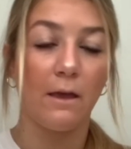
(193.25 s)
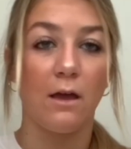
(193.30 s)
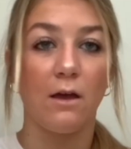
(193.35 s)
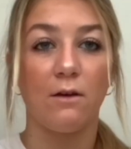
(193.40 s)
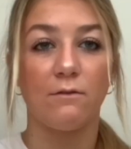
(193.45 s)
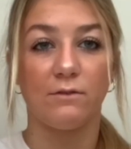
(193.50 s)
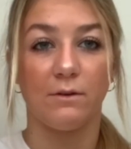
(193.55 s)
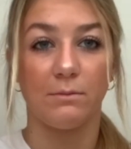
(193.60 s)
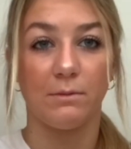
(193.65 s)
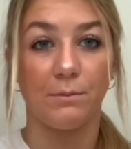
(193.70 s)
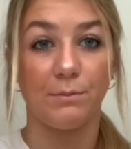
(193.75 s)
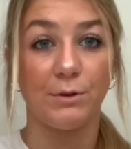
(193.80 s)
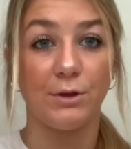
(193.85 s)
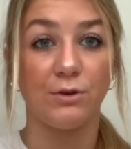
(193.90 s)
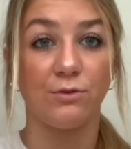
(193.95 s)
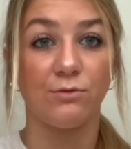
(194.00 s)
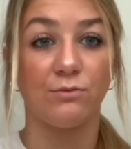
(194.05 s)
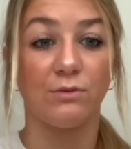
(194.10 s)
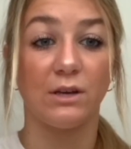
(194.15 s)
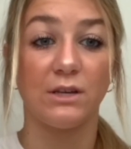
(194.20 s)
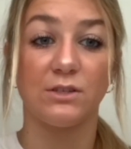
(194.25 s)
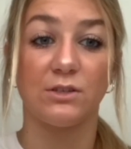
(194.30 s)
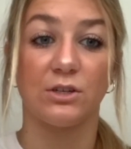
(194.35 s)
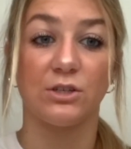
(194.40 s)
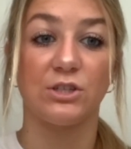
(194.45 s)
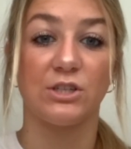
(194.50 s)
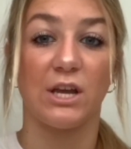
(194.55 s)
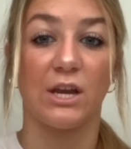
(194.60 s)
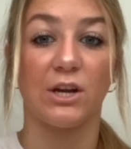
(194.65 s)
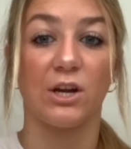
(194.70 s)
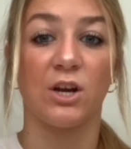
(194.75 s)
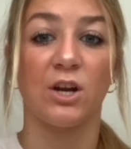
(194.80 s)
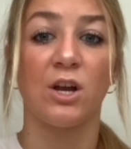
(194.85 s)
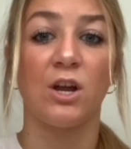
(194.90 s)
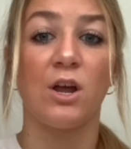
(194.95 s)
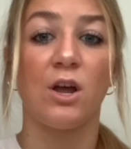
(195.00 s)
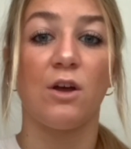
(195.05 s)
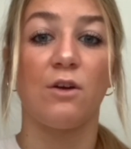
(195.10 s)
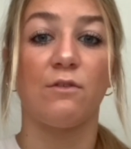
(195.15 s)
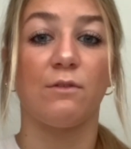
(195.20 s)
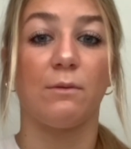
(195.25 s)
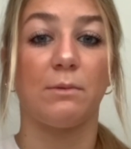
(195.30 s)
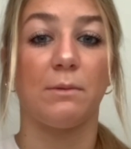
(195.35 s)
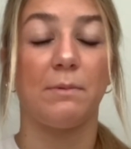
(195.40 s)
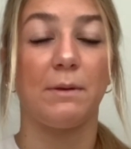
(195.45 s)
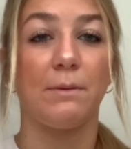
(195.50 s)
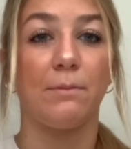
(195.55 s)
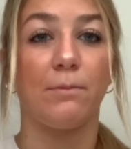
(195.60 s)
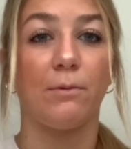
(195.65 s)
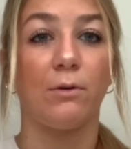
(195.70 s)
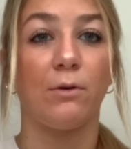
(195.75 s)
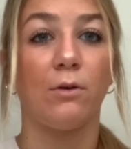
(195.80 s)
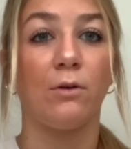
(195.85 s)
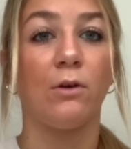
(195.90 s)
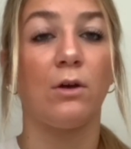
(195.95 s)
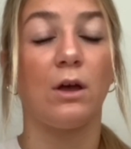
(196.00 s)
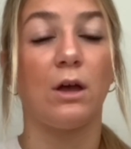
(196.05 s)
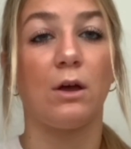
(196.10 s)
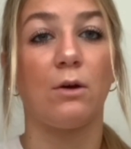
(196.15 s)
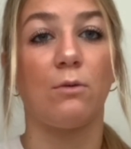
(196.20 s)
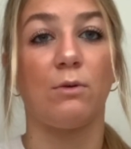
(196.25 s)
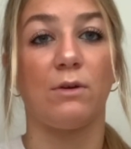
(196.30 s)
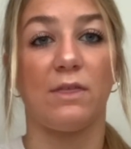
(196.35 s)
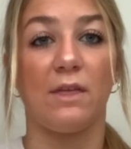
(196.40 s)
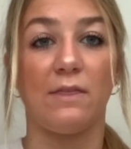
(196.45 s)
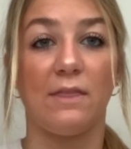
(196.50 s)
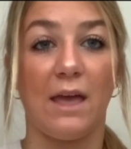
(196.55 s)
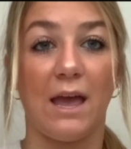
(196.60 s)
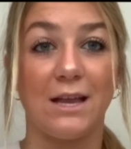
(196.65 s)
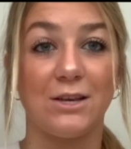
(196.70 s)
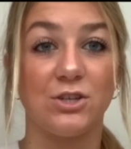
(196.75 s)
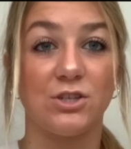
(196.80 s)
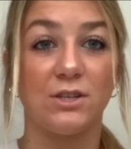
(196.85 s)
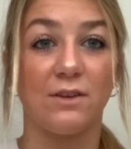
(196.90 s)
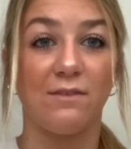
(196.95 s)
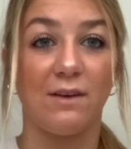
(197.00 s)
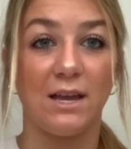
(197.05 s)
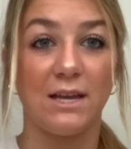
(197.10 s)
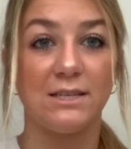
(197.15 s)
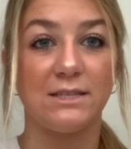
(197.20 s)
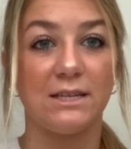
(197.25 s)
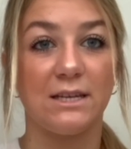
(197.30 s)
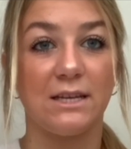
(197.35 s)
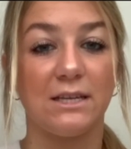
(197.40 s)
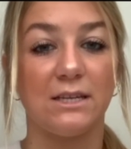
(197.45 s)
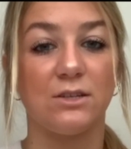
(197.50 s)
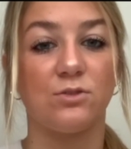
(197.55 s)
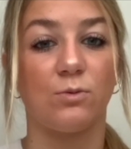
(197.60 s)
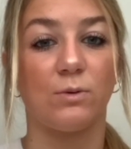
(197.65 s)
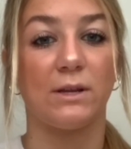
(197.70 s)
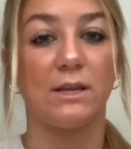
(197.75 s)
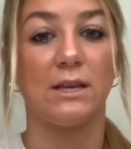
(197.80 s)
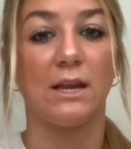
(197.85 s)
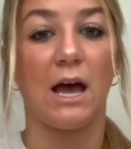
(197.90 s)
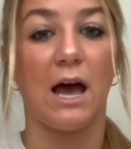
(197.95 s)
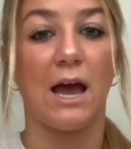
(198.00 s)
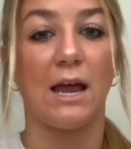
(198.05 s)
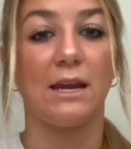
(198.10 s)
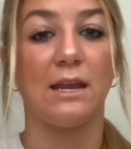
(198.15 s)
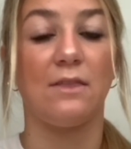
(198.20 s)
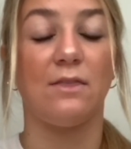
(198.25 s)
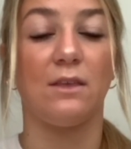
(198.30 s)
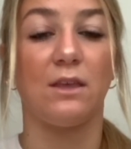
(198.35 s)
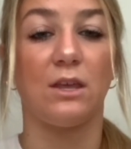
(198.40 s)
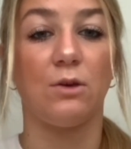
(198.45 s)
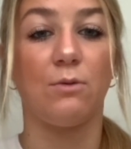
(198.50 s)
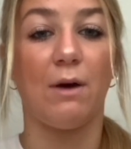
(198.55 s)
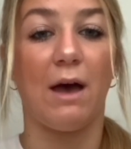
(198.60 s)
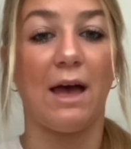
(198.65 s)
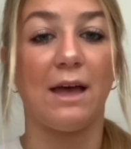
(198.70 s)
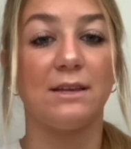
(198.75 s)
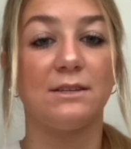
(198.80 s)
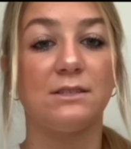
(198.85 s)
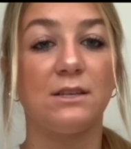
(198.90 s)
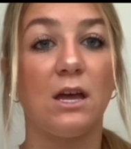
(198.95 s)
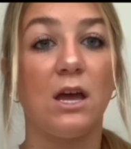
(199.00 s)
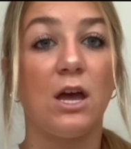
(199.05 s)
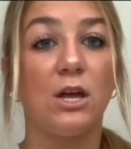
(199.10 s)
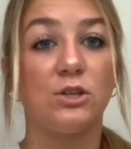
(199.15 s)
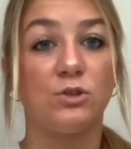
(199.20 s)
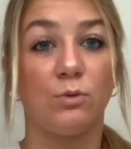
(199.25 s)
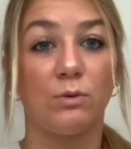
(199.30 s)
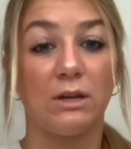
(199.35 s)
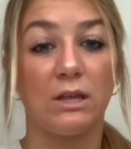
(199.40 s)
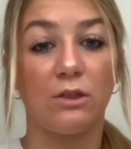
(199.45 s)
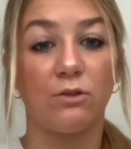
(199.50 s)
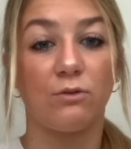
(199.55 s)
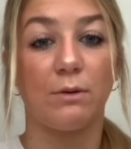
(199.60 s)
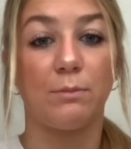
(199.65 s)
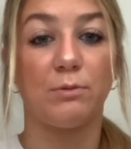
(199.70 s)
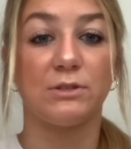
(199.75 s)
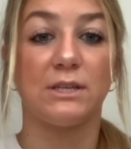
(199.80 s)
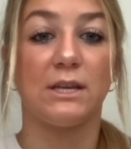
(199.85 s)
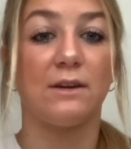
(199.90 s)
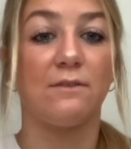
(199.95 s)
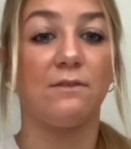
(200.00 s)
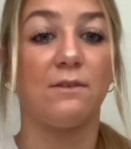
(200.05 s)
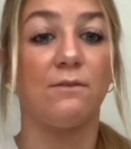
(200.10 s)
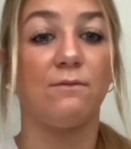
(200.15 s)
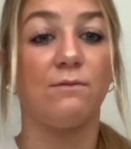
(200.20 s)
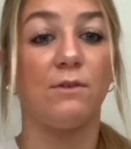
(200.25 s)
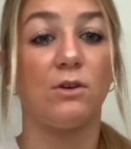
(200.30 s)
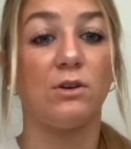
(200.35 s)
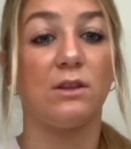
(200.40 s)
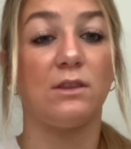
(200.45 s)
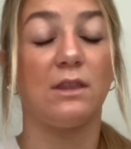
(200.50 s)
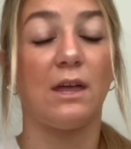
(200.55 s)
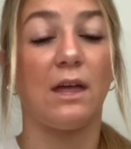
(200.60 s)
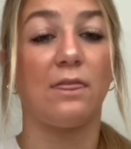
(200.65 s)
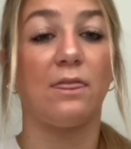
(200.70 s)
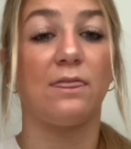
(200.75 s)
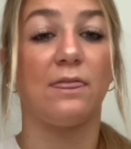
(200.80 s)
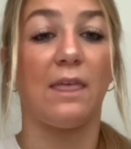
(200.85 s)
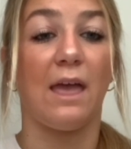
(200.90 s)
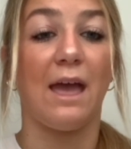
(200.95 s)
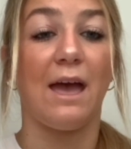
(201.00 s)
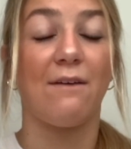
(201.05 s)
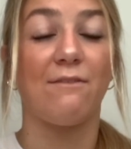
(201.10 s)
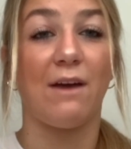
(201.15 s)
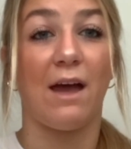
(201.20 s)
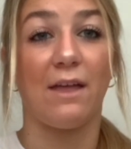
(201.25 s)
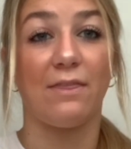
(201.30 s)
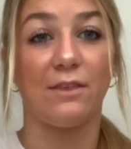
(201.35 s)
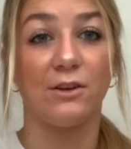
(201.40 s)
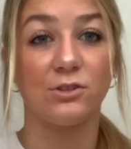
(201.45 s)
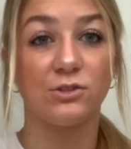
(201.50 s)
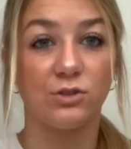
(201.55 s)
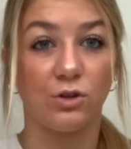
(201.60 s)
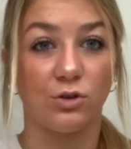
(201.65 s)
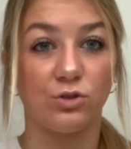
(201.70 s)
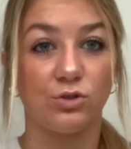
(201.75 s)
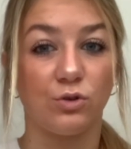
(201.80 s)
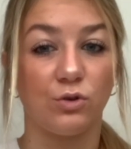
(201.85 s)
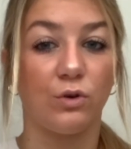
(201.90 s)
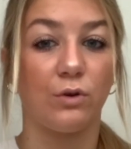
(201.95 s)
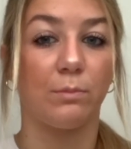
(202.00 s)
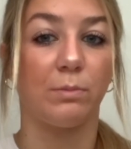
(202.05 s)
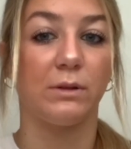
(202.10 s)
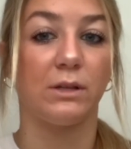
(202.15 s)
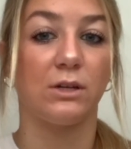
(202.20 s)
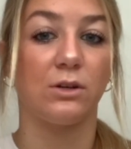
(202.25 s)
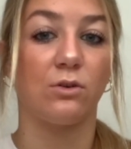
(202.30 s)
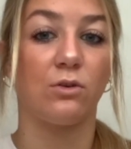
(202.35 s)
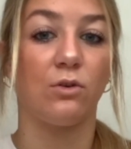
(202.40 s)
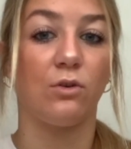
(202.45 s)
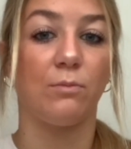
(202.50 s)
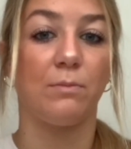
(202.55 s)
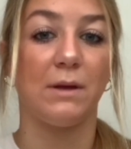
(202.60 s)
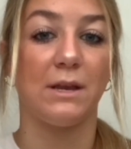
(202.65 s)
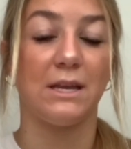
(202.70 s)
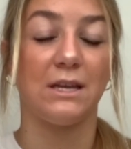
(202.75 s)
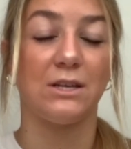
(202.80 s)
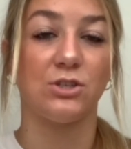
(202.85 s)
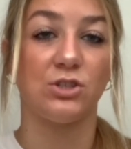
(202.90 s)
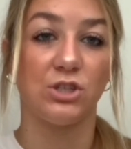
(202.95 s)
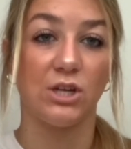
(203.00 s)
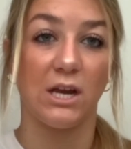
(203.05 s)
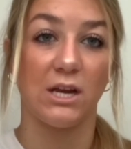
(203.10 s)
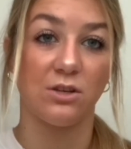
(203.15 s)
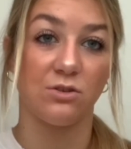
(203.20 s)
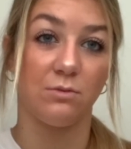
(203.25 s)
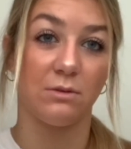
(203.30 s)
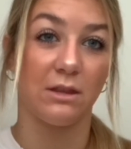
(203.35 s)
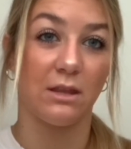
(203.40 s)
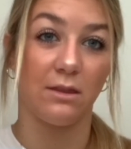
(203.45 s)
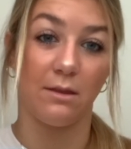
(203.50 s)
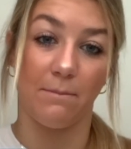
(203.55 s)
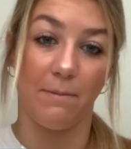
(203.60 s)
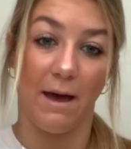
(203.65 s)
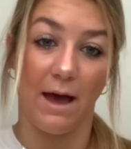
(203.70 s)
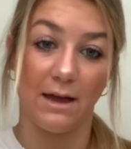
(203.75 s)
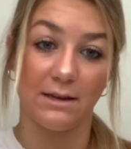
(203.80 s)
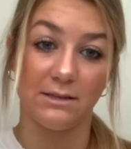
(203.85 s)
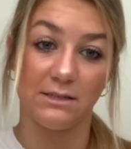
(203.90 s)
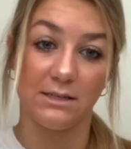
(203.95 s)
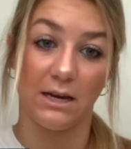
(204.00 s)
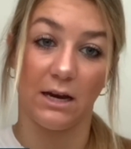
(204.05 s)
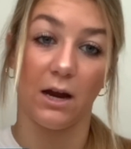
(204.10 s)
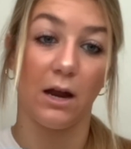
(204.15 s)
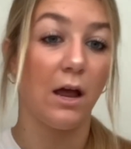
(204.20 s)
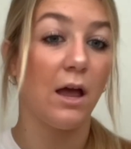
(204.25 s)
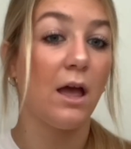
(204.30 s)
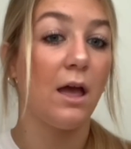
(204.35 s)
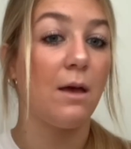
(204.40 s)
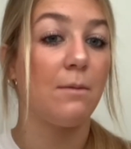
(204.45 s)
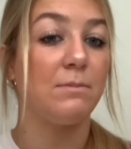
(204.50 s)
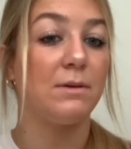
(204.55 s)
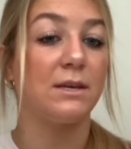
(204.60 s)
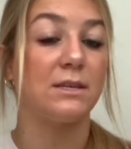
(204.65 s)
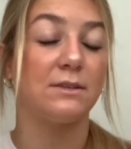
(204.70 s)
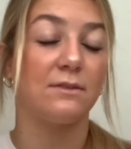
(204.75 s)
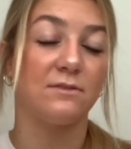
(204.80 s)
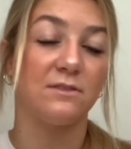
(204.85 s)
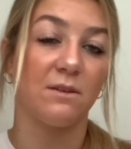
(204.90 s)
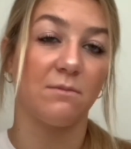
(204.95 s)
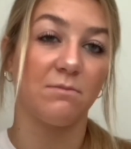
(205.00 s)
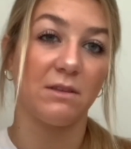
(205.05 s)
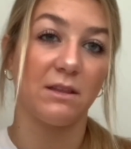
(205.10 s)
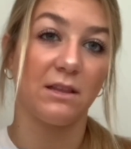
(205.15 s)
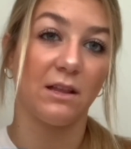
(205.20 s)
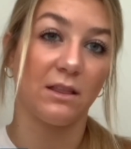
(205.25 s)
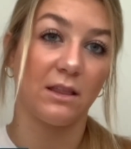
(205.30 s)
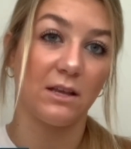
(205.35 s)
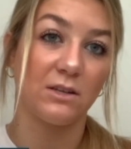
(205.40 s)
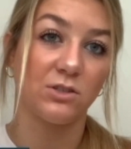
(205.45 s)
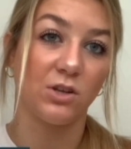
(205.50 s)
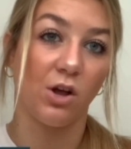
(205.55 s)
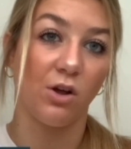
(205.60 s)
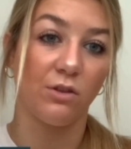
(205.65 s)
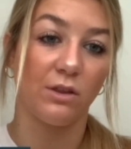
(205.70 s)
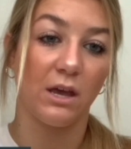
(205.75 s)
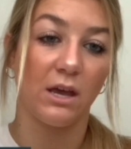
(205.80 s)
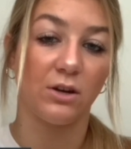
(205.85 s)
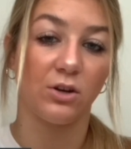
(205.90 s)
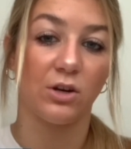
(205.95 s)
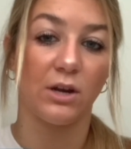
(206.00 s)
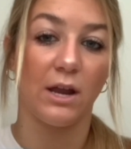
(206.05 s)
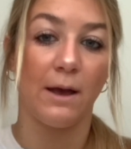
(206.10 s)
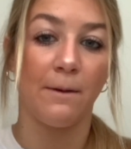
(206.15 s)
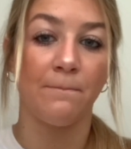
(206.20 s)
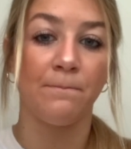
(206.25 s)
From the Pew Research Center, from the people within the ages of 18 to 29 in the US, 23% of them voted that they have had their social or political opinions change within the past year because of something that they saw on the internet.